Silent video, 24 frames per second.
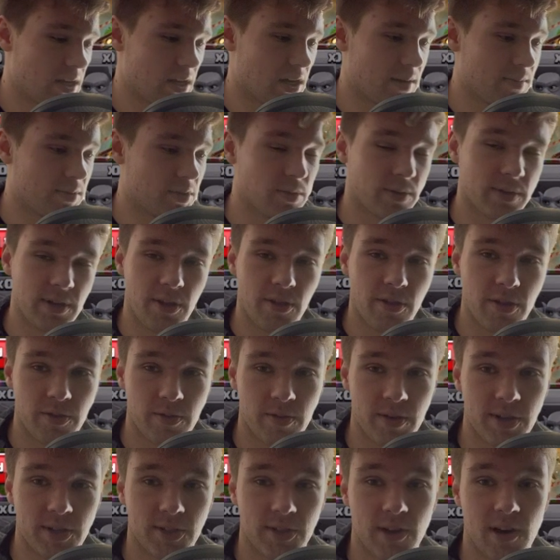So another
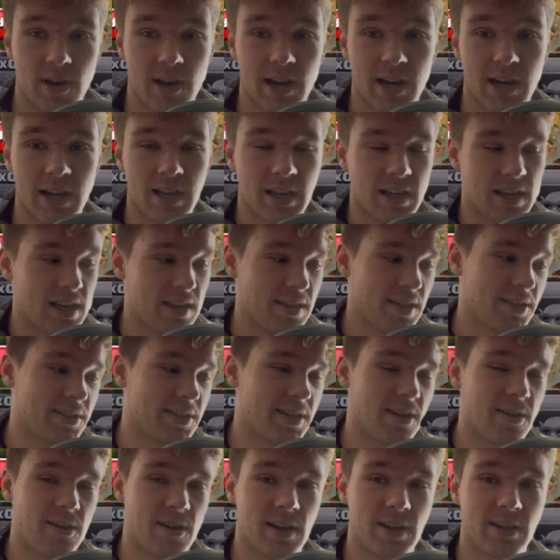3-star, and let's
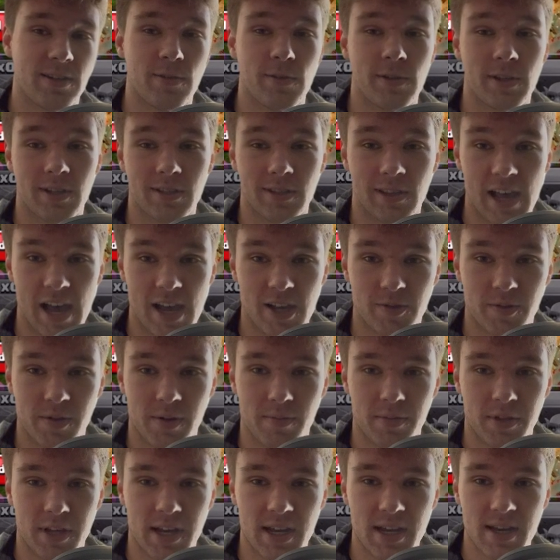get on to this last
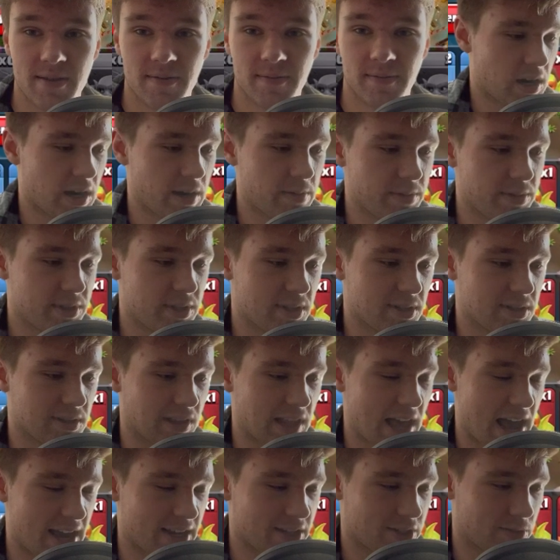replay. All right, with this
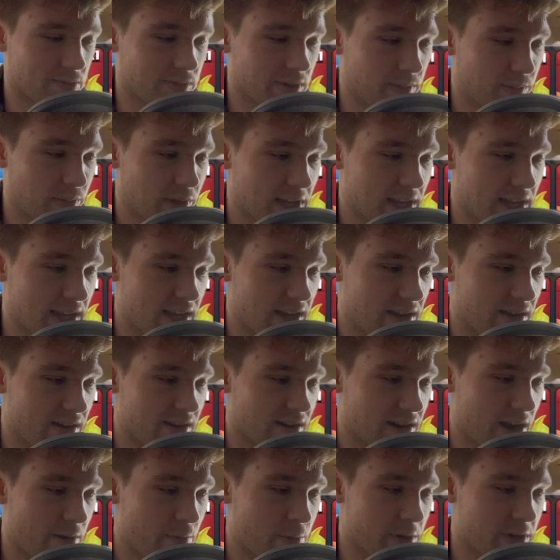last replay
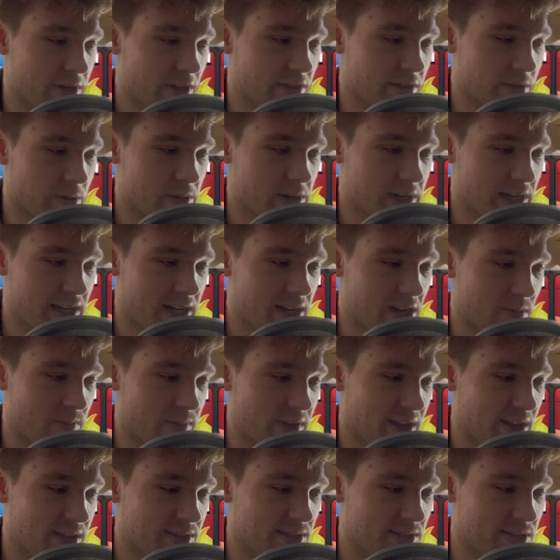here, I wanted to throw it in here
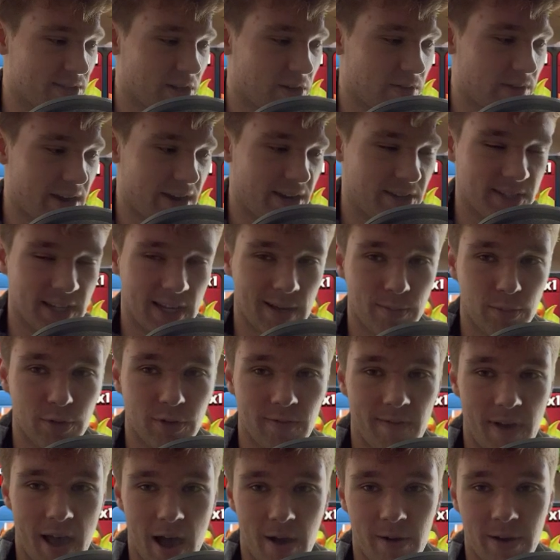because it's a great example
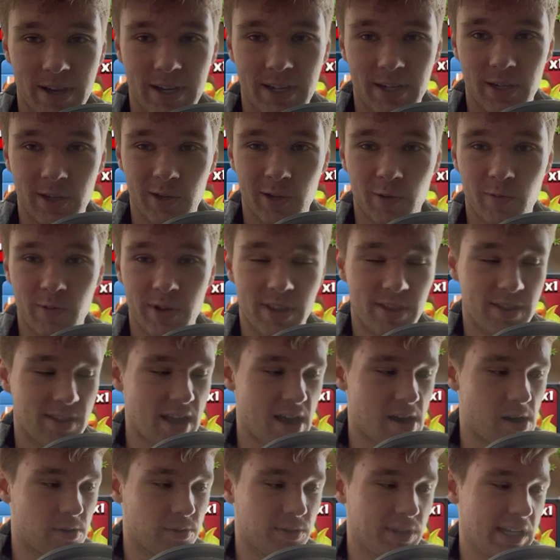of how I deal with
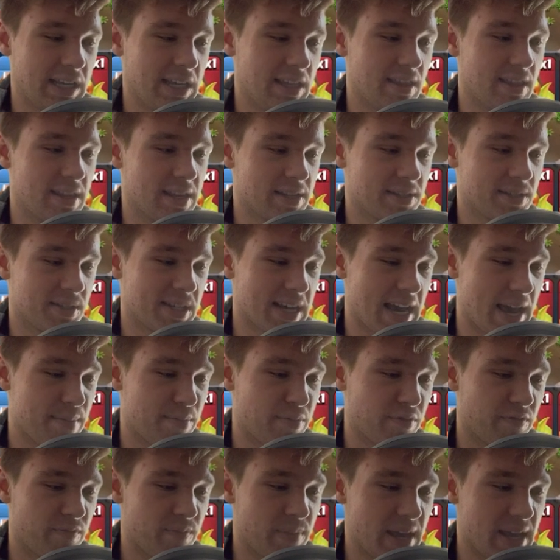not only this type
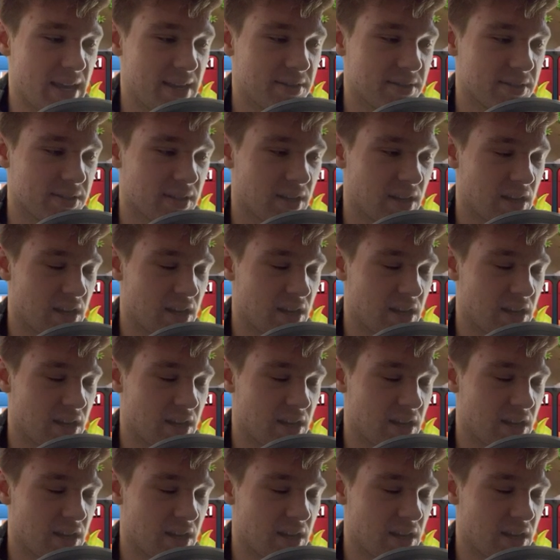of base,